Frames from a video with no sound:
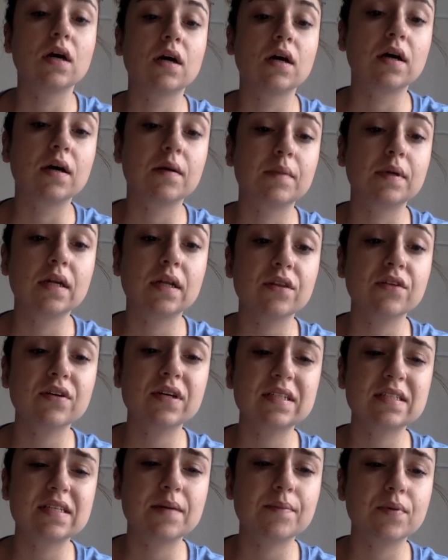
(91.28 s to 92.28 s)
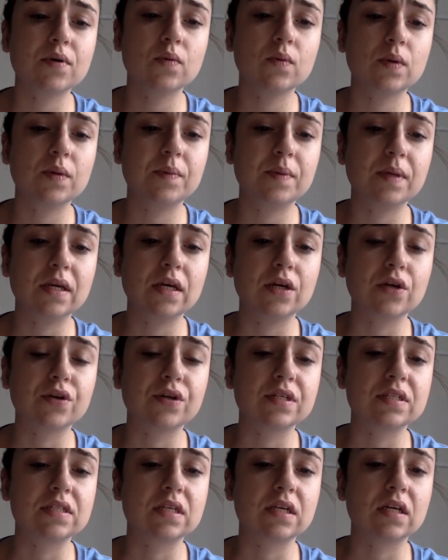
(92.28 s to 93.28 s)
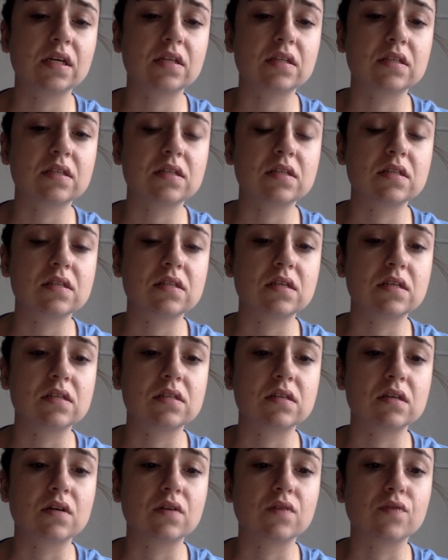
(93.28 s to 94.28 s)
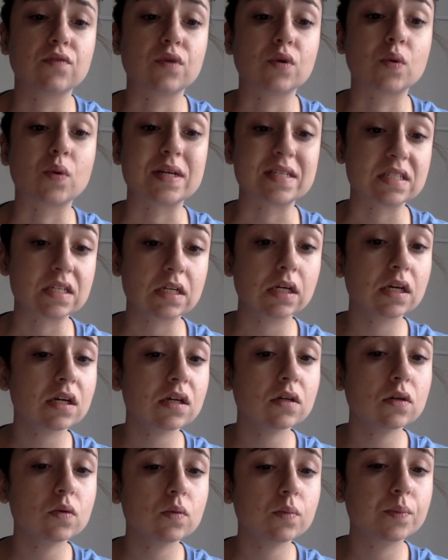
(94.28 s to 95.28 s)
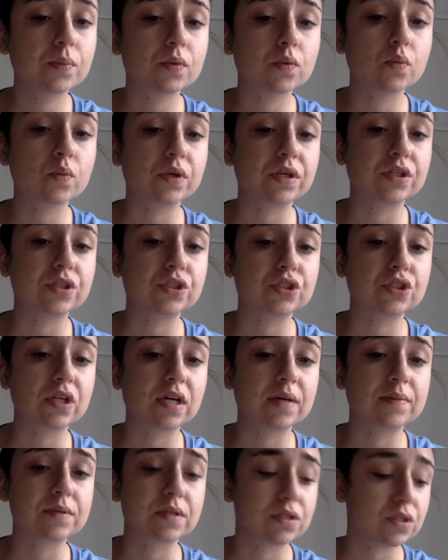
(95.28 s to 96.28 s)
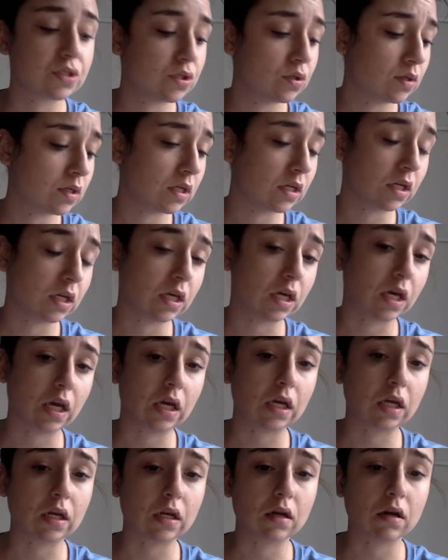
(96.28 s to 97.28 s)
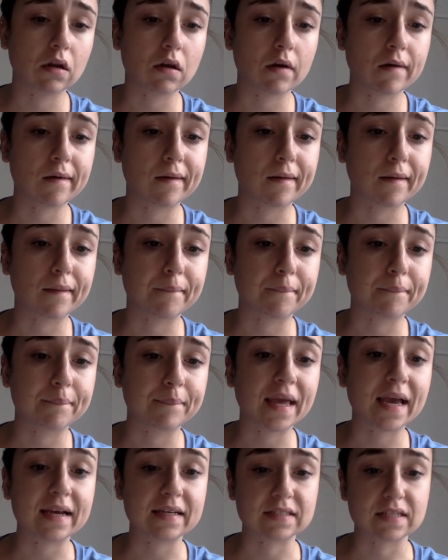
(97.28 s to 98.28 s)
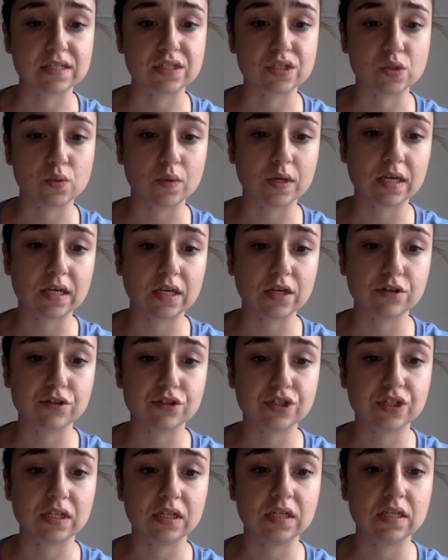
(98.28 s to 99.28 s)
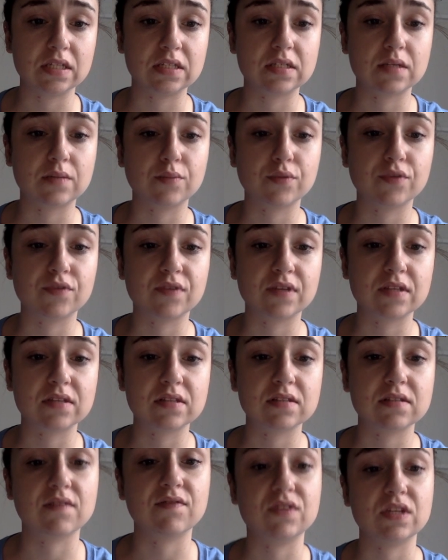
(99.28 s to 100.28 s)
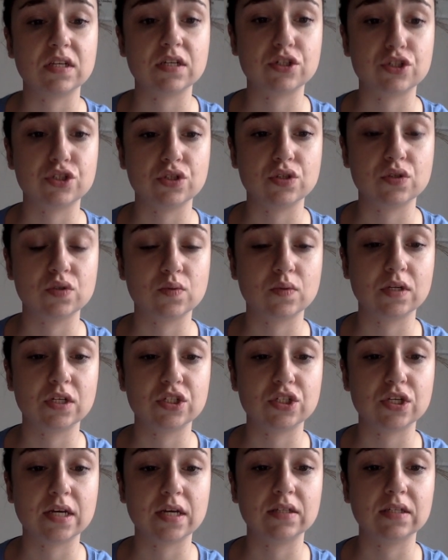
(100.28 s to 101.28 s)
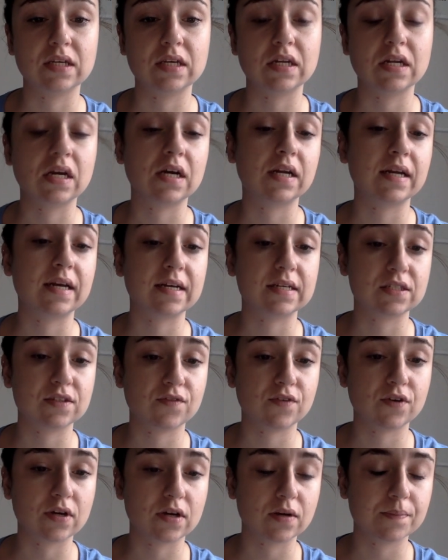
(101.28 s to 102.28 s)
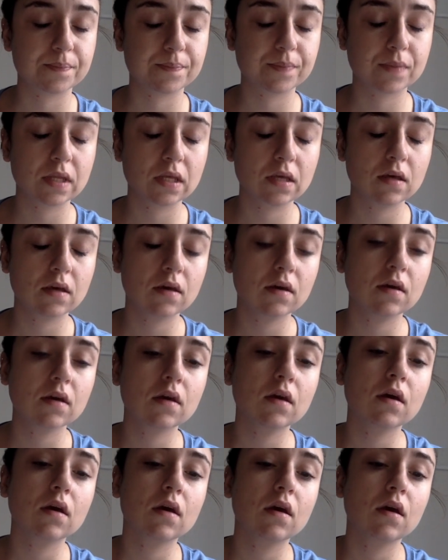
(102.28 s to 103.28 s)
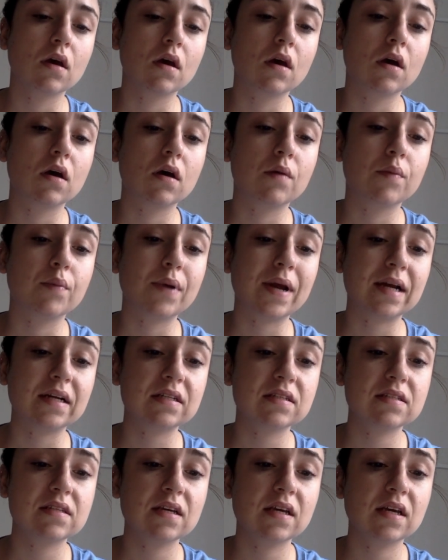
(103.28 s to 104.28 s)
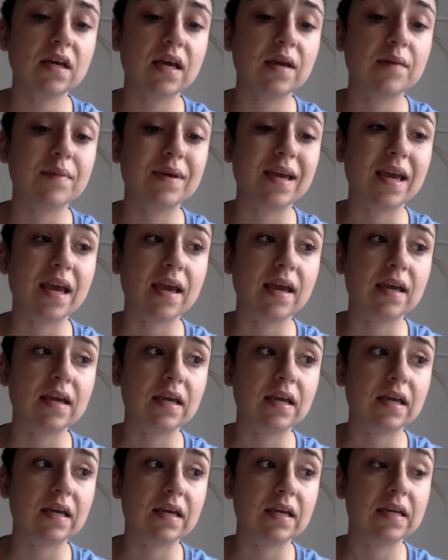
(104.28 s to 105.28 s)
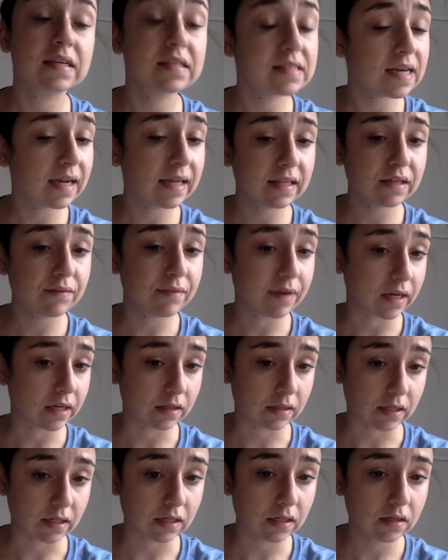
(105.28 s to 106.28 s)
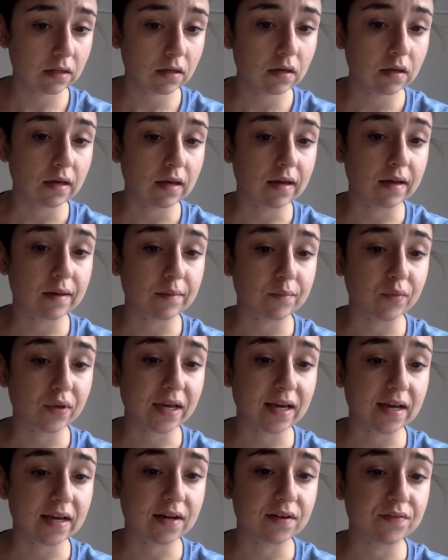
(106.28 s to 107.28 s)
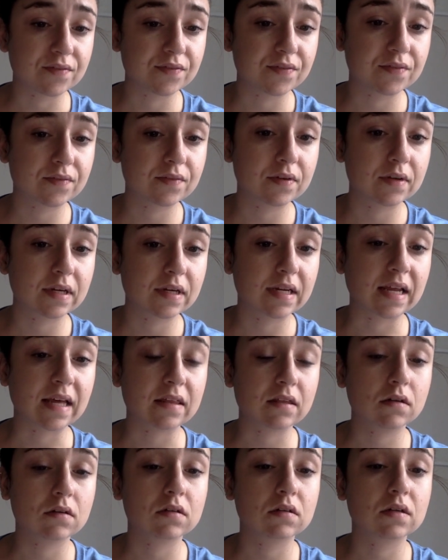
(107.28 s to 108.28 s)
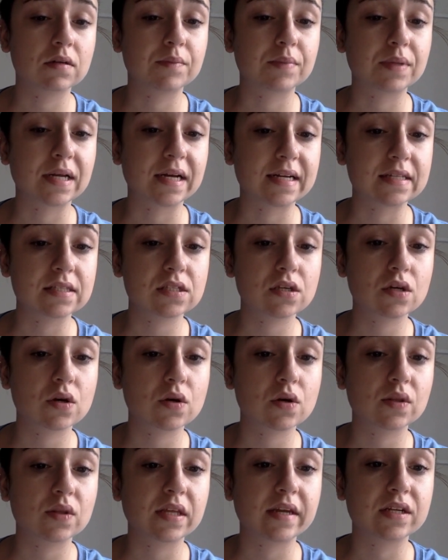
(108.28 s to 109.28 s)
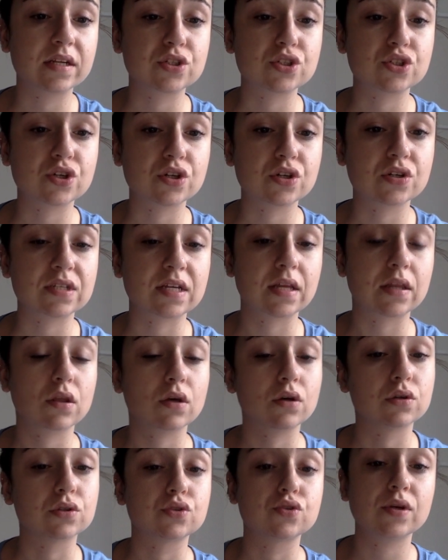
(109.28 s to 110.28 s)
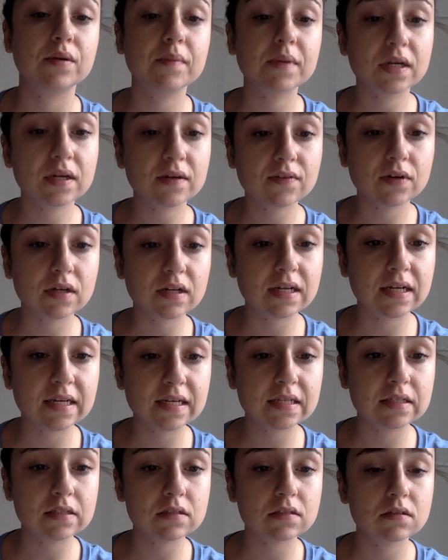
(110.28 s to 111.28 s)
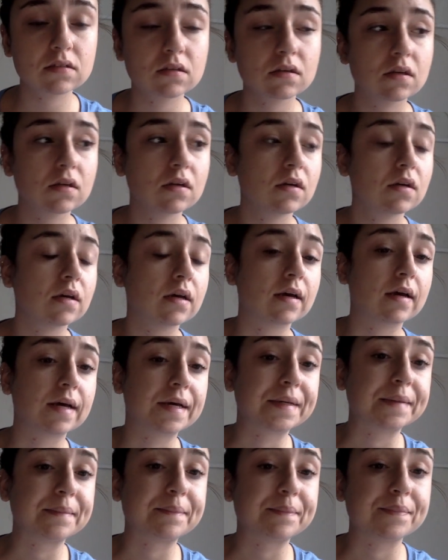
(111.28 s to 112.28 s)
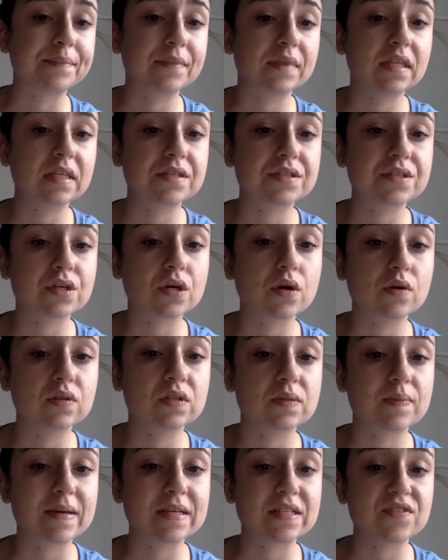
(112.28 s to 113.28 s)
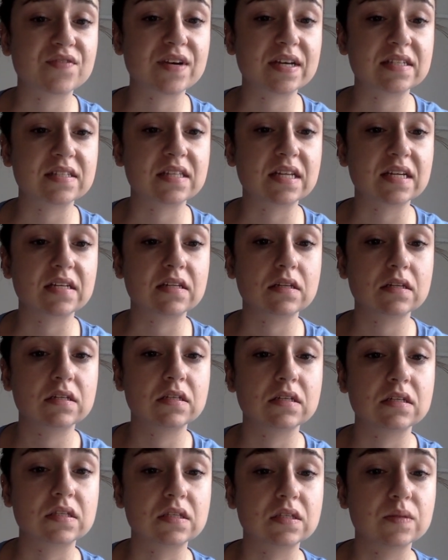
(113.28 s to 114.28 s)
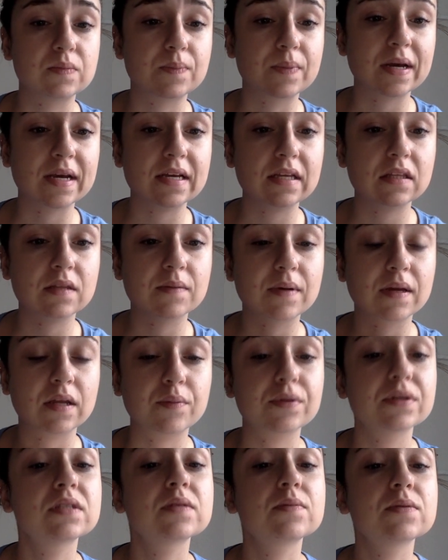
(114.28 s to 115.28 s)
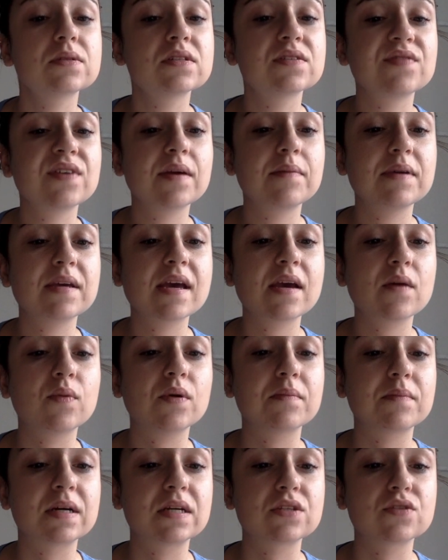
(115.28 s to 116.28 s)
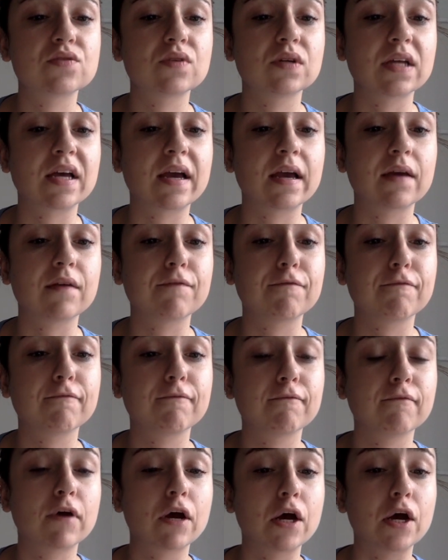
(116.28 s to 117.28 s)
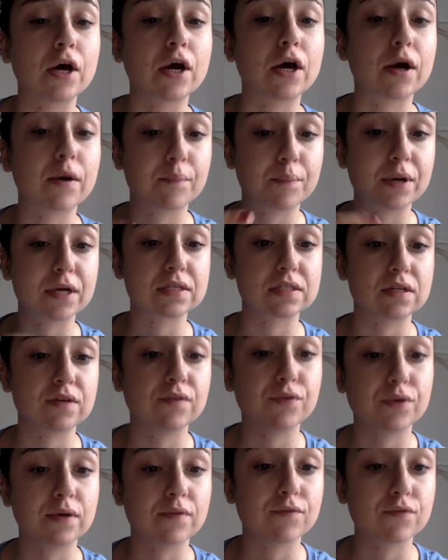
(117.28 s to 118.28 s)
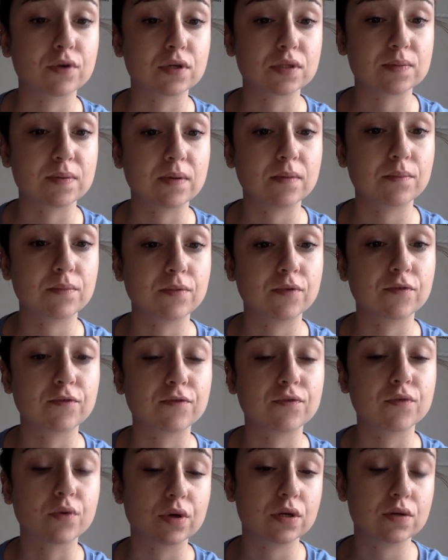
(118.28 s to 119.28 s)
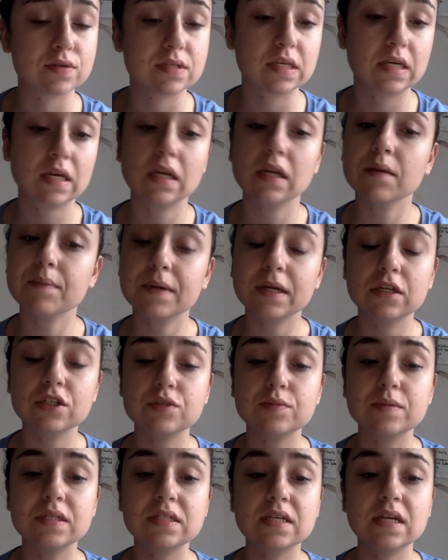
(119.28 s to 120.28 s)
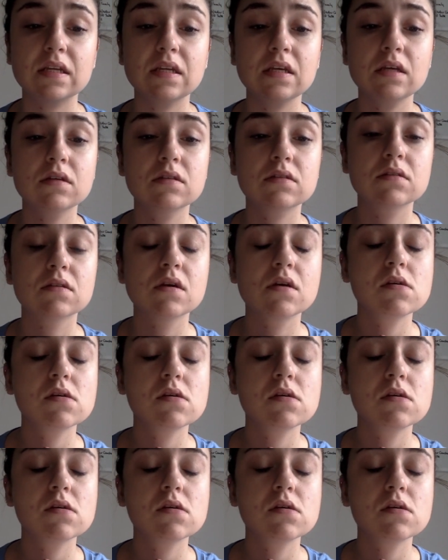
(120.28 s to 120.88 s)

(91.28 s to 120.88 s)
Um, another example would be increasing instances of requesting help, which helps a student gain um, access to what he or she needs and prevents safety issues when a child cannot ask for help. Uh, practicing ABA is highly regulated. Um, we have an ethical compliance code that ensures ethical treatment of our clients. Um, this code specifies that despite the many principles of ABA, we must rely uh, on positive reinforcement before using any punishment techniques.